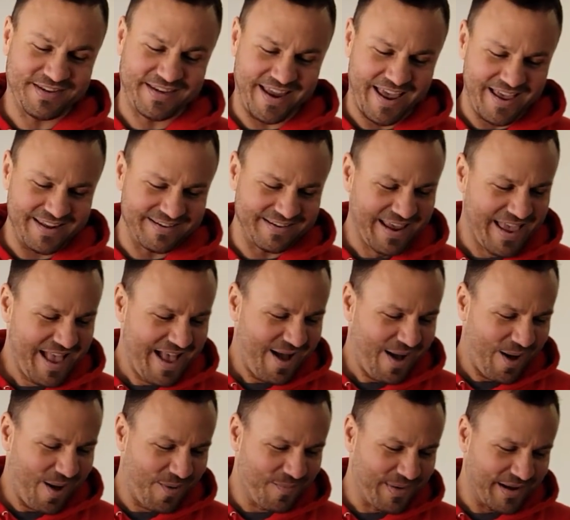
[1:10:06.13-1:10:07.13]
says.
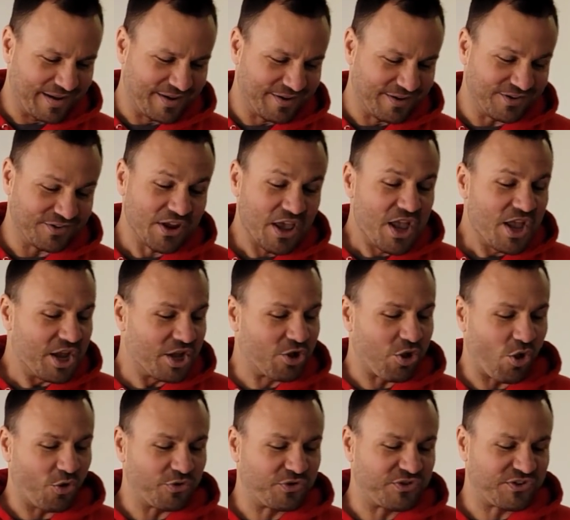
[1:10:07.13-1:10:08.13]
Oh my goodness.
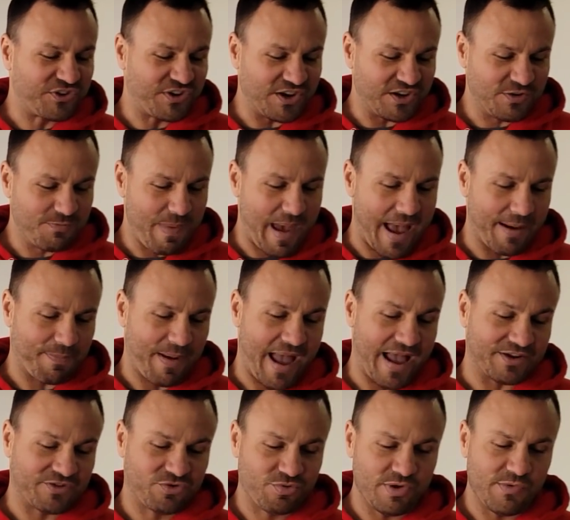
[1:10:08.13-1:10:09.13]
Enclosed six
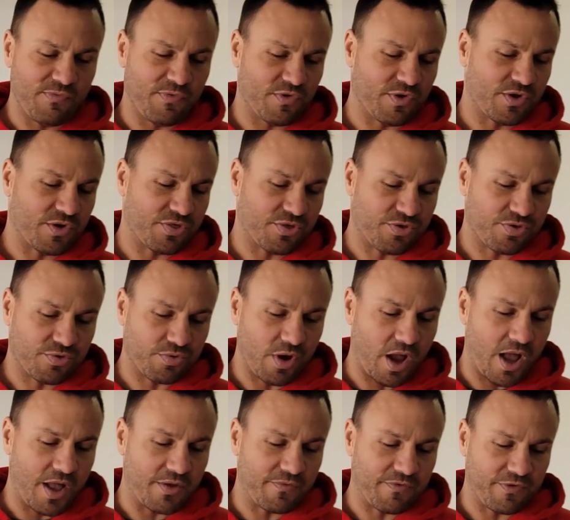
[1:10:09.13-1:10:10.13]
backpacks, three for,
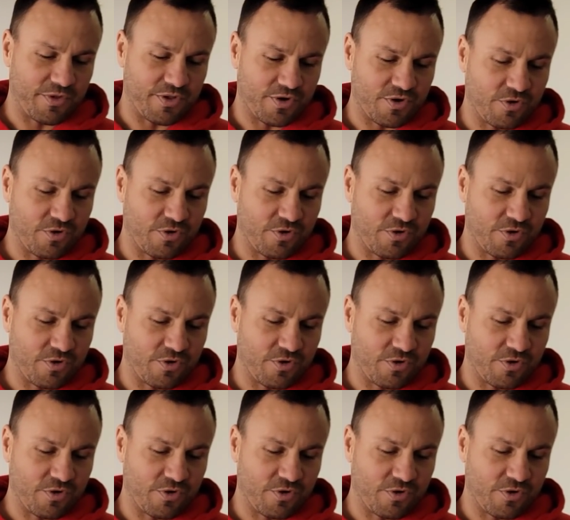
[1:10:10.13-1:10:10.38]
uh, for the